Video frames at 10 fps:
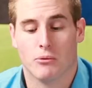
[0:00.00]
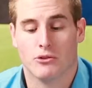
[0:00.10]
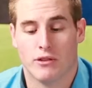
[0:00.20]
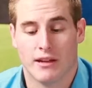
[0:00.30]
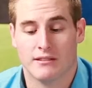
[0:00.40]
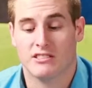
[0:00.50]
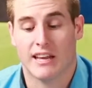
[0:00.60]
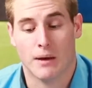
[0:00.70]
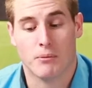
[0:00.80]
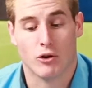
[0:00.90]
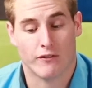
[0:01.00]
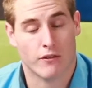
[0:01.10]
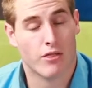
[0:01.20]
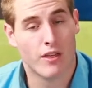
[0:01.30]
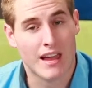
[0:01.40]
able to then set up your
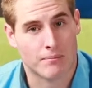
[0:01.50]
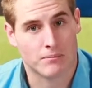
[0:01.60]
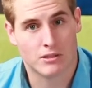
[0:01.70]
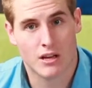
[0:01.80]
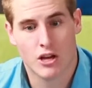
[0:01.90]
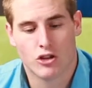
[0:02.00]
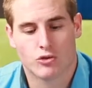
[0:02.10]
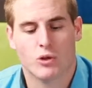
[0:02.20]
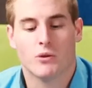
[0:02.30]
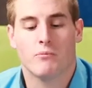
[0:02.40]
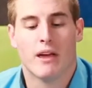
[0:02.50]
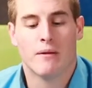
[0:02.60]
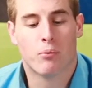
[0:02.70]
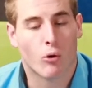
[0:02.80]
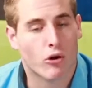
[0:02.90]
different themes. So once we've
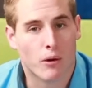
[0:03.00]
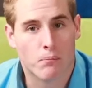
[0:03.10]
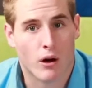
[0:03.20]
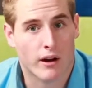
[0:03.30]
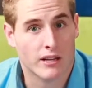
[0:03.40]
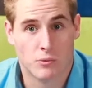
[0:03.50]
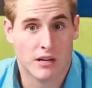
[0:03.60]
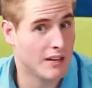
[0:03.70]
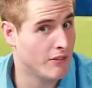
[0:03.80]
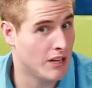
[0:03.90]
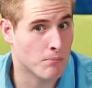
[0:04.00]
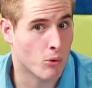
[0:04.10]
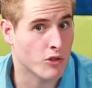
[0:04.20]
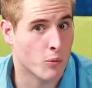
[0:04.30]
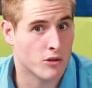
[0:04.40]
imported our products, we can even
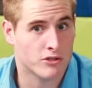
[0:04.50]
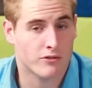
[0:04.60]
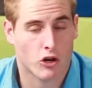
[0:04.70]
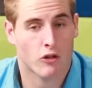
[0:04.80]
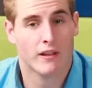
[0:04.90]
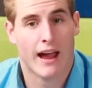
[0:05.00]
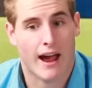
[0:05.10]
import the ones you currently